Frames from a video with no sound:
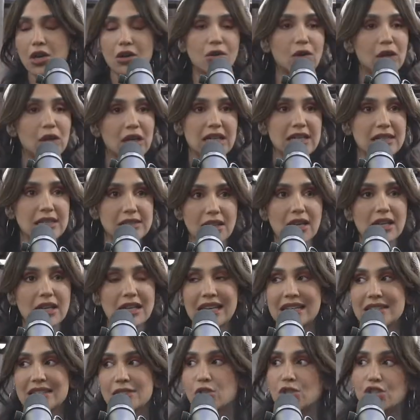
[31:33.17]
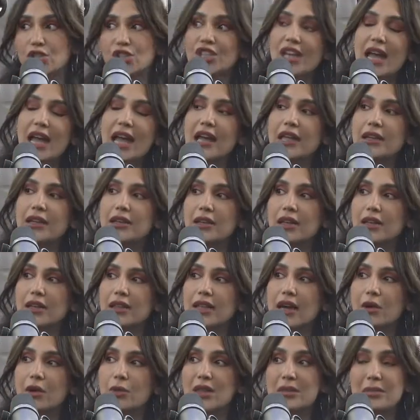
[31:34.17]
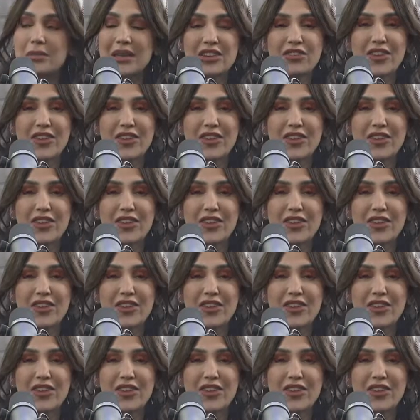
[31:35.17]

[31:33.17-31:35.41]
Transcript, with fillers: or at least certainly he's not shared that with me.